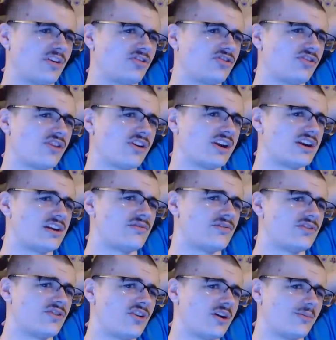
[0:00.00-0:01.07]
at a slightly
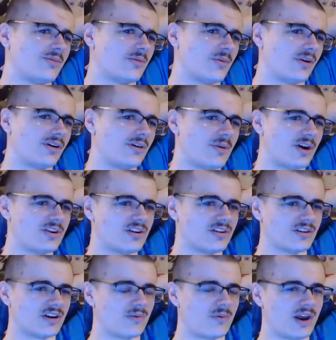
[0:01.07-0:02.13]
different time tomorrow, but I
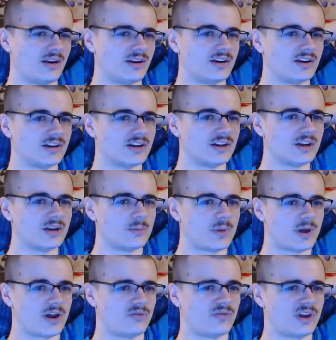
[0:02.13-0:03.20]
don't know when.
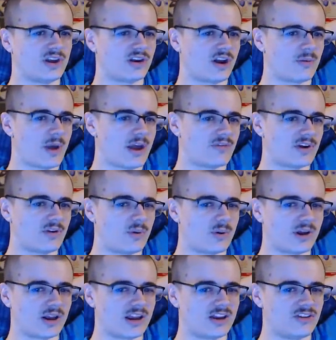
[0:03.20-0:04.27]
But I think I'm having
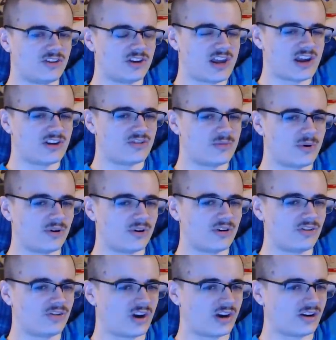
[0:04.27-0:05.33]
quite a lazy day tomorrow
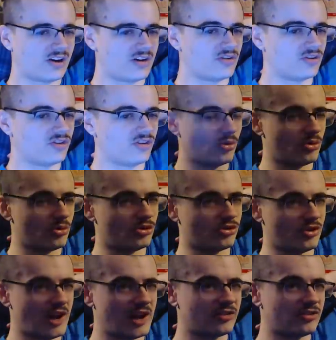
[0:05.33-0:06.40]
because I had a load of chores
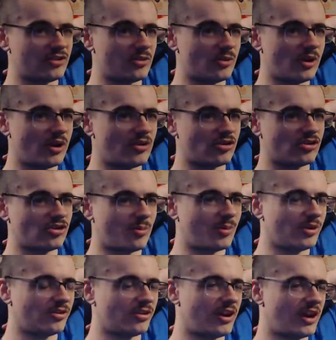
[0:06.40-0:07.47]
and had to do a load of
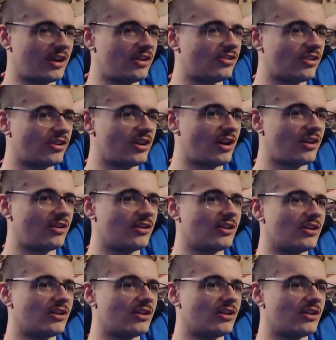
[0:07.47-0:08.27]
shopping today. So, you know,